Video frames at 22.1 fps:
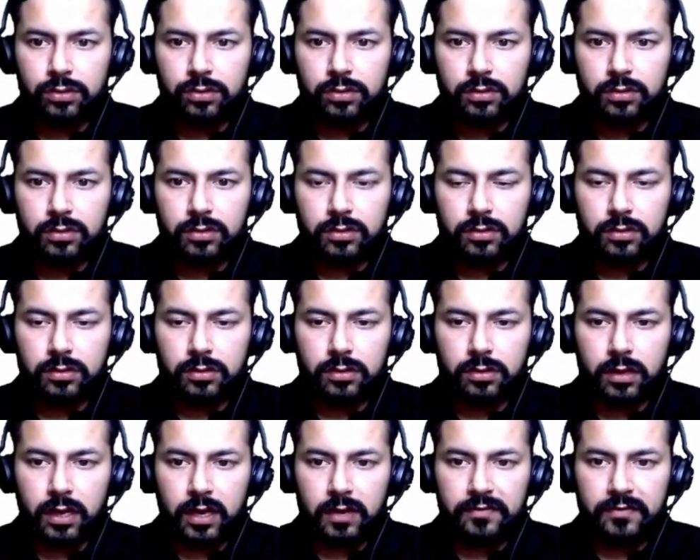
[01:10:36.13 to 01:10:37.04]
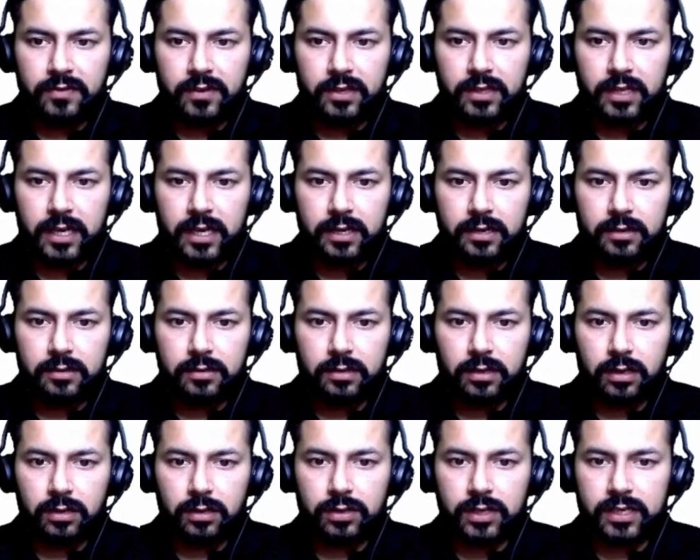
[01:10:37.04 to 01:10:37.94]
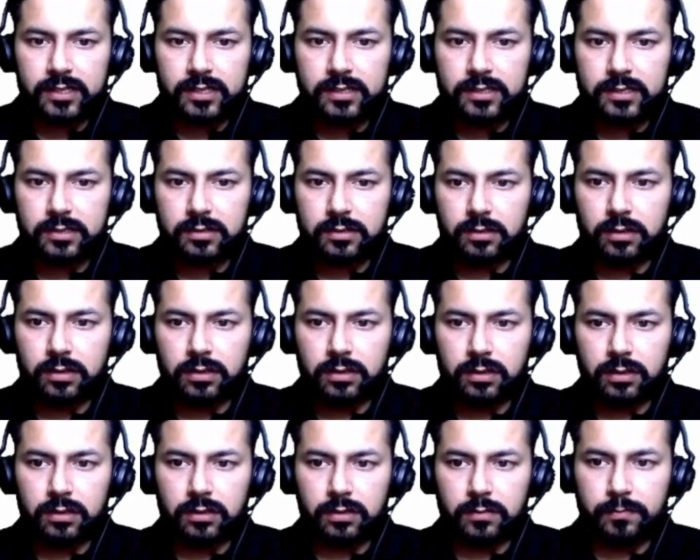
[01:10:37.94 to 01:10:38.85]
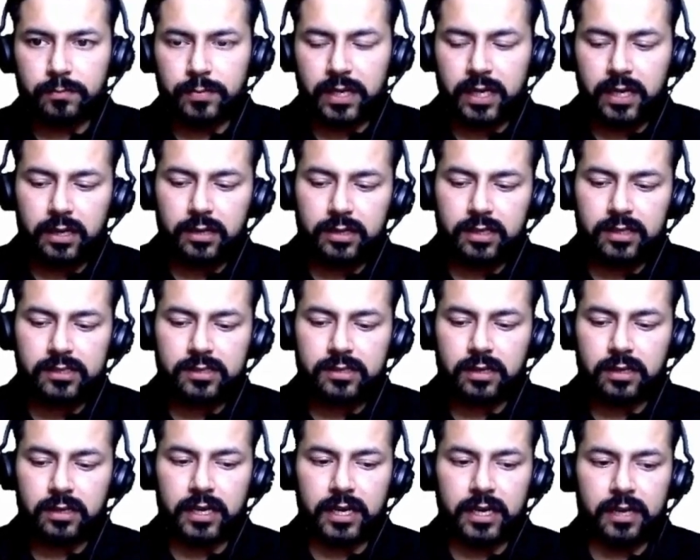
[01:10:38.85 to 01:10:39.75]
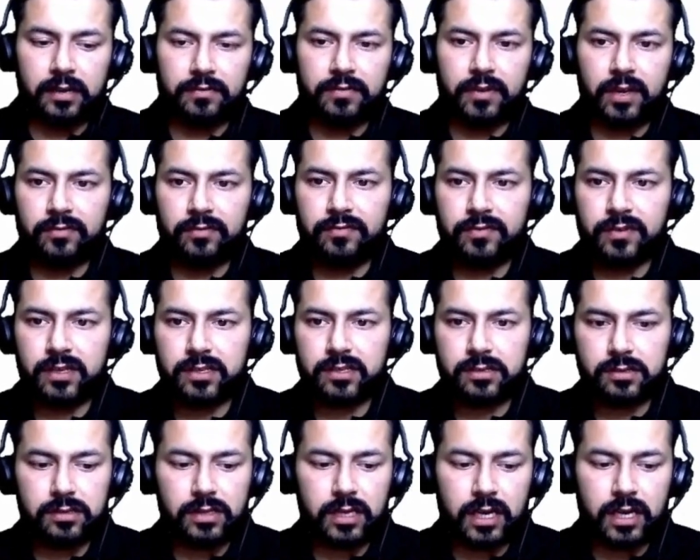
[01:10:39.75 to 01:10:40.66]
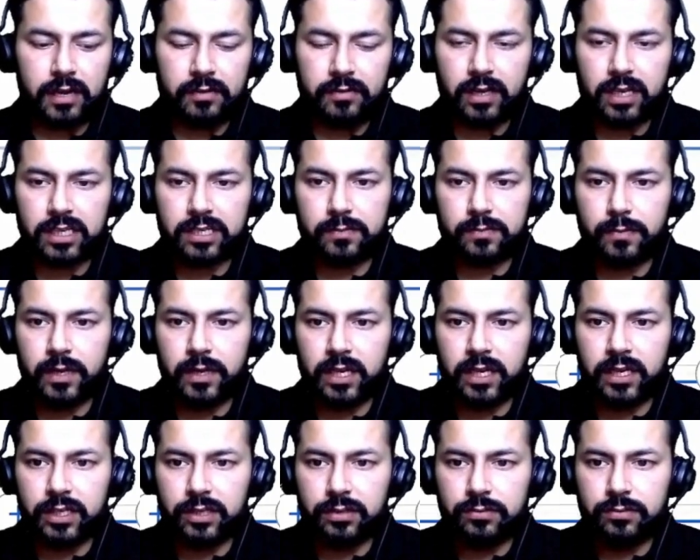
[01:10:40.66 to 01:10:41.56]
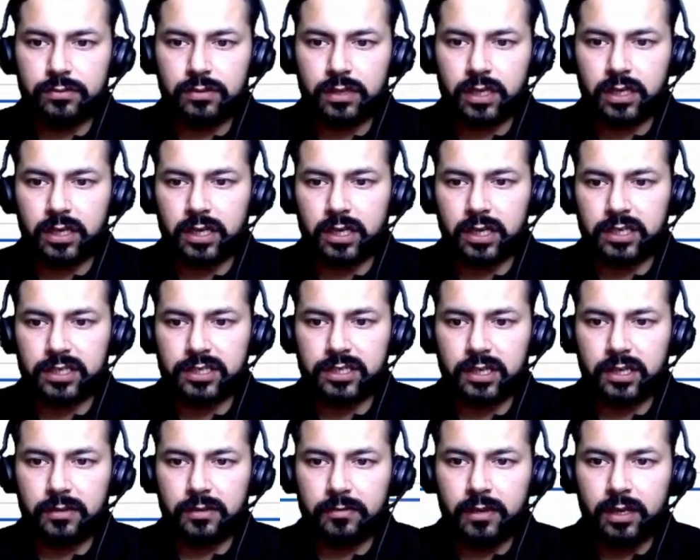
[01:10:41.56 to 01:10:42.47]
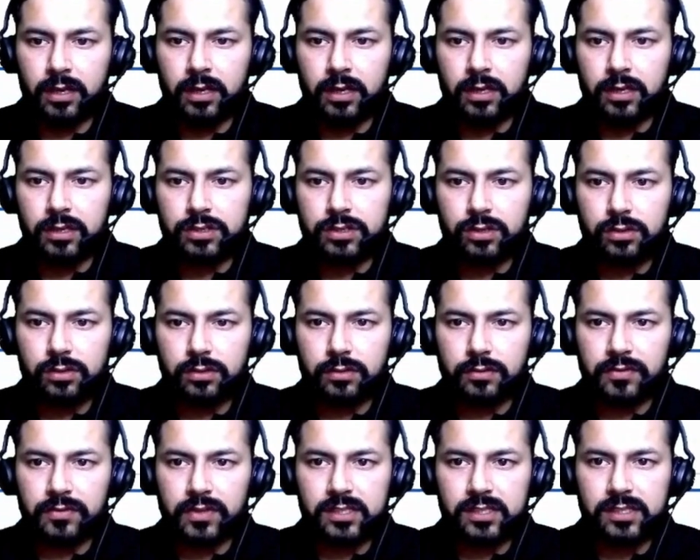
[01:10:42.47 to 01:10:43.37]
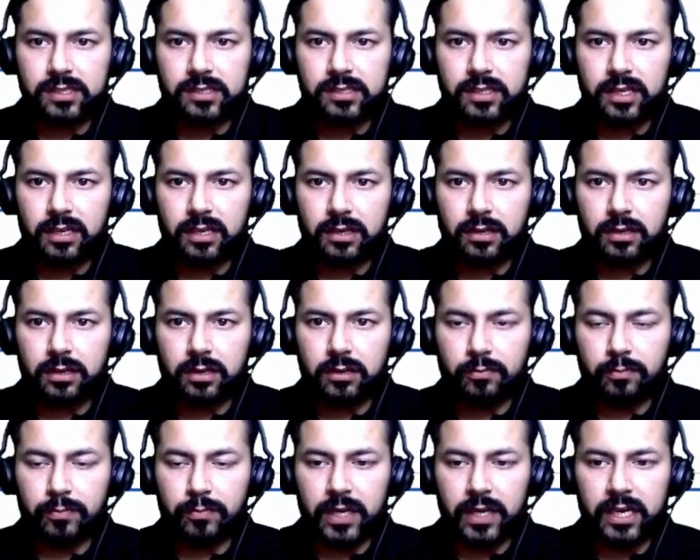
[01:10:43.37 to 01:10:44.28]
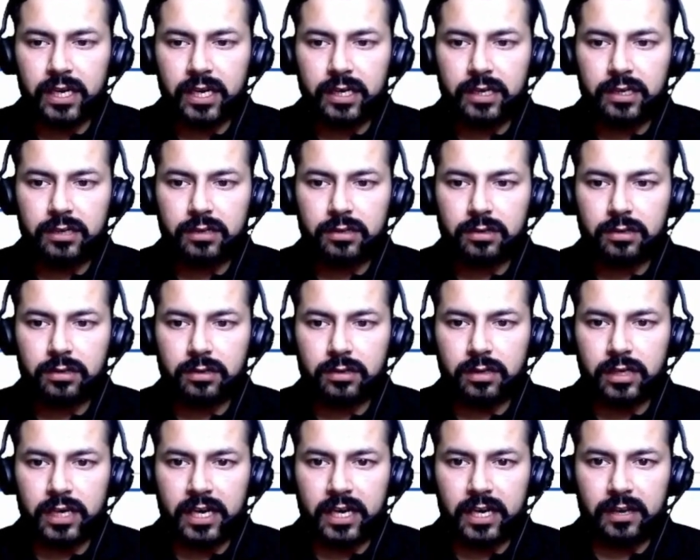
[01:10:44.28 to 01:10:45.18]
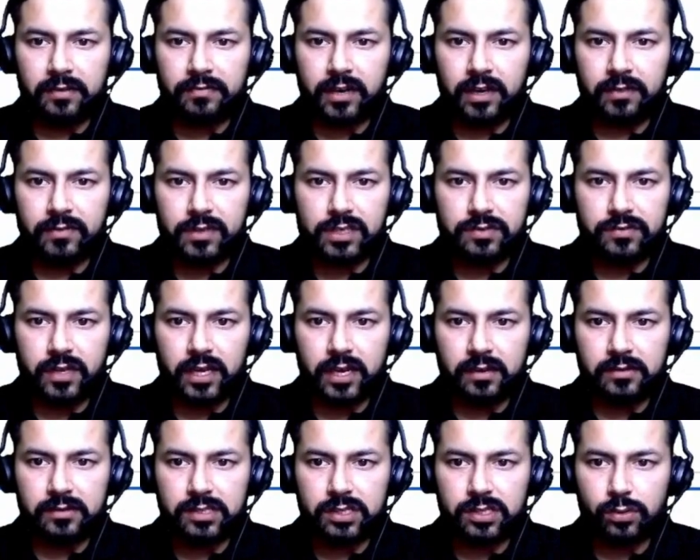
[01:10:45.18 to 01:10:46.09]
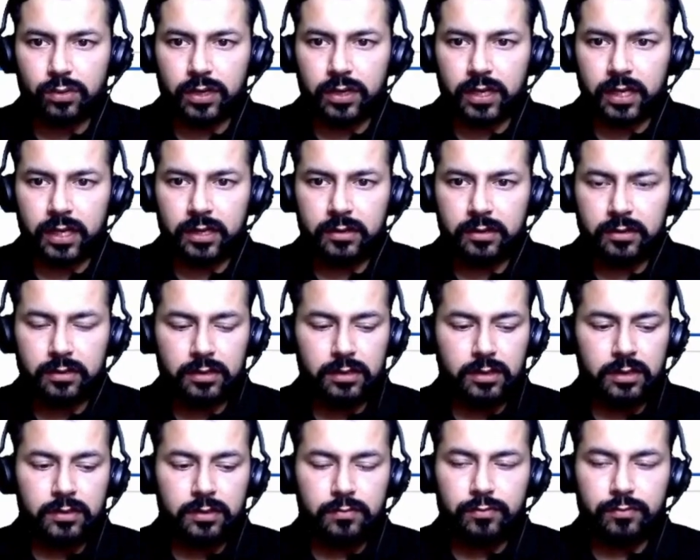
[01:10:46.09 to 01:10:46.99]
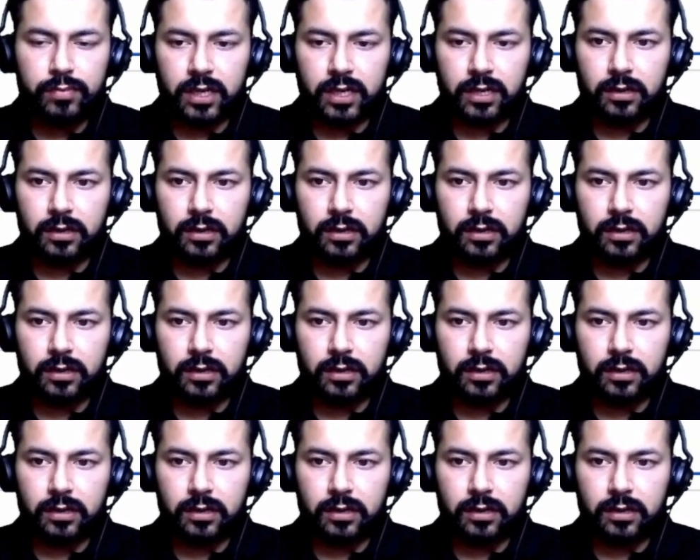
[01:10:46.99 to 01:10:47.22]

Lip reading: So after that, now let's print this data frame first, then I will explain you the conditioning. So this is the complete data frame which we have stored here.